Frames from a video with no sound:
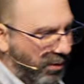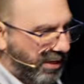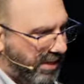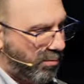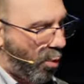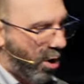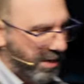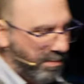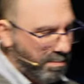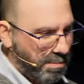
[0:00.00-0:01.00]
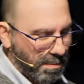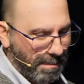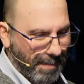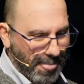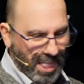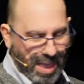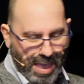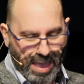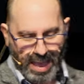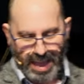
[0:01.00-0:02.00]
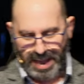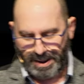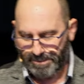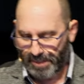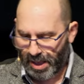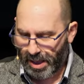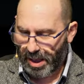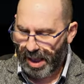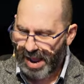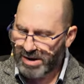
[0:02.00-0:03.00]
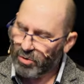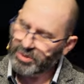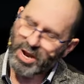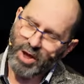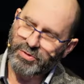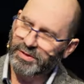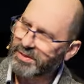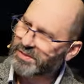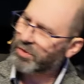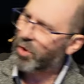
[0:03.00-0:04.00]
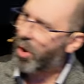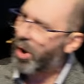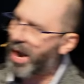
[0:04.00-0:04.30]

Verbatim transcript: really didn't want him. And look, you know, this guy